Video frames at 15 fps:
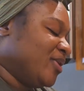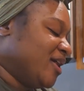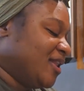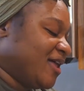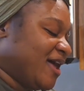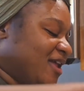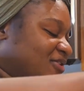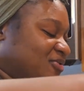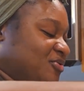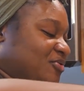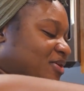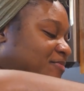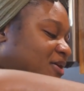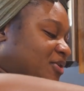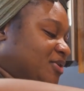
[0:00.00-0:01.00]
Well, I don't
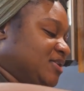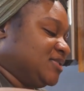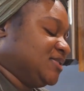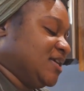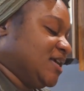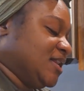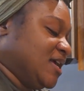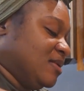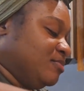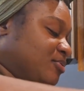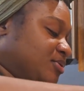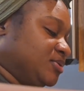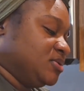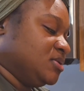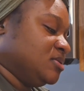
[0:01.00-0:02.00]
know. I'm not going to say that,
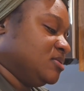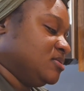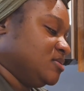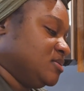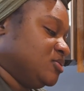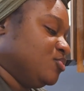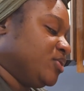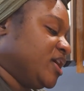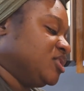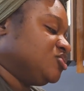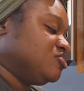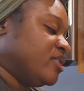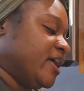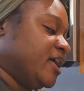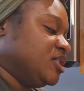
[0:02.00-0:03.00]
but you can
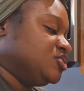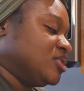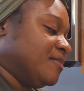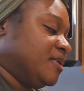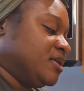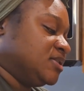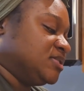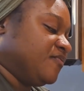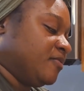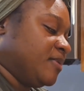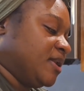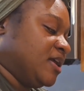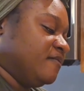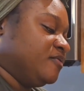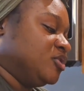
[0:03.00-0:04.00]
try, because
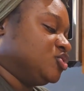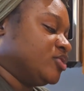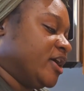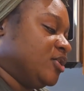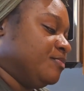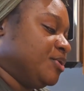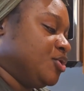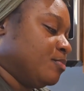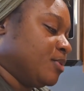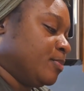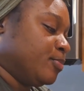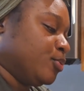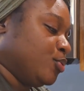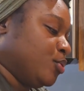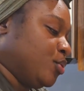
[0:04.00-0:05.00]
everybody have to try to become a
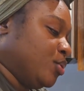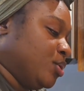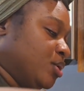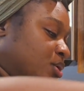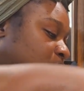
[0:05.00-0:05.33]
pro.